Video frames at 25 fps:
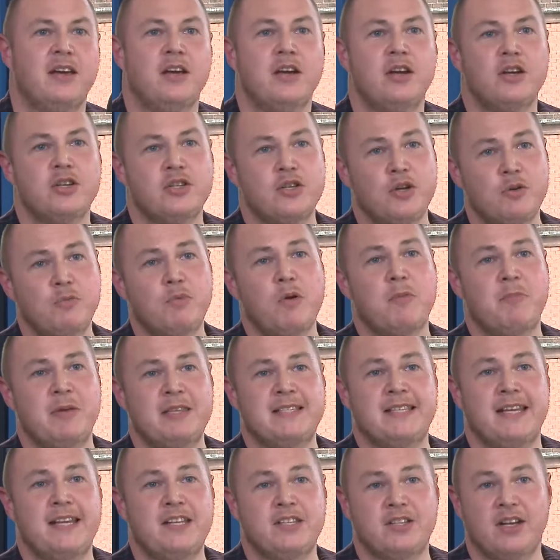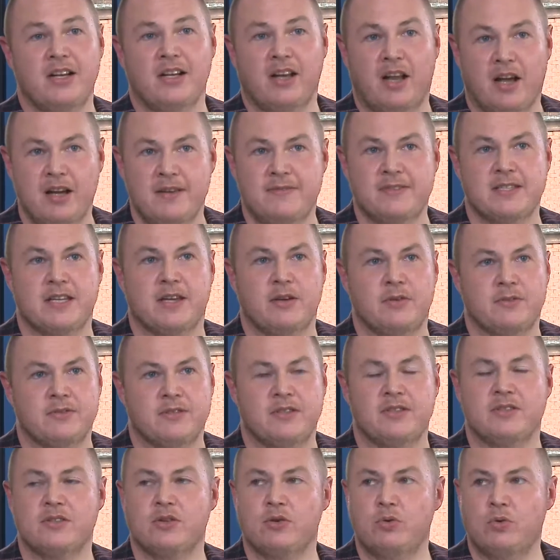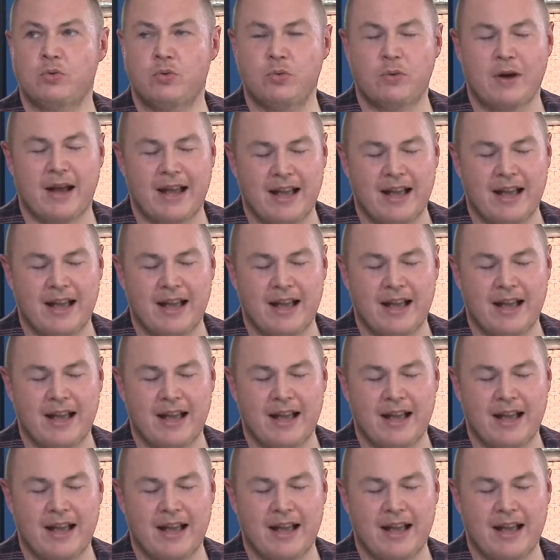Should we be teaching life skills in school?